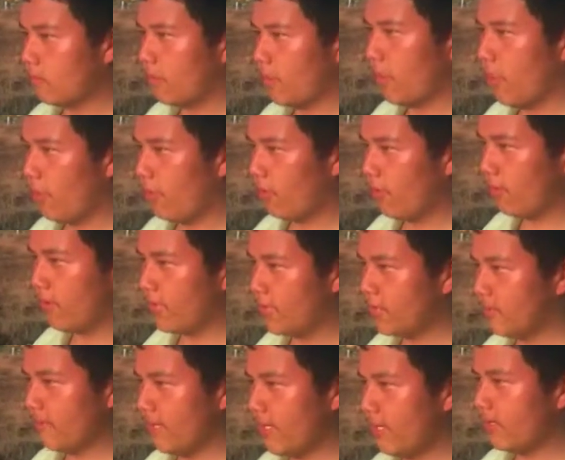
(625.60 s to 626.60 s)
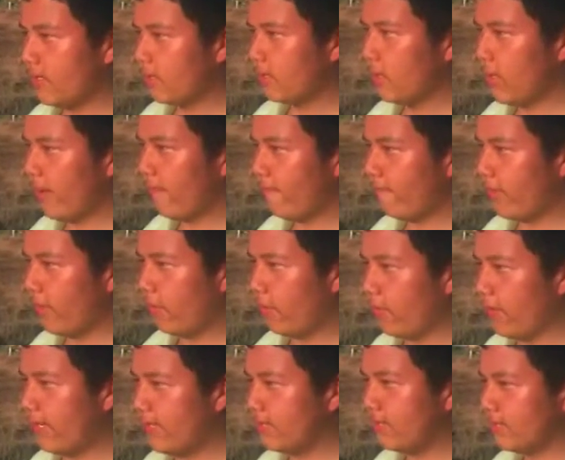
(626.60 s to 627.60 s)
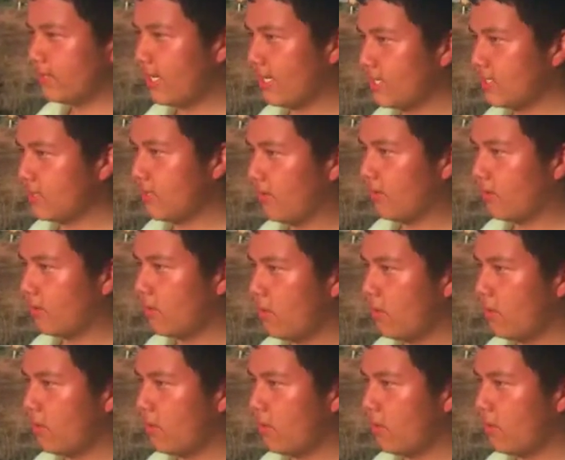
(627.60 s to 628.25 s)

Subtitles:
No, Ismene, you have no right to say so.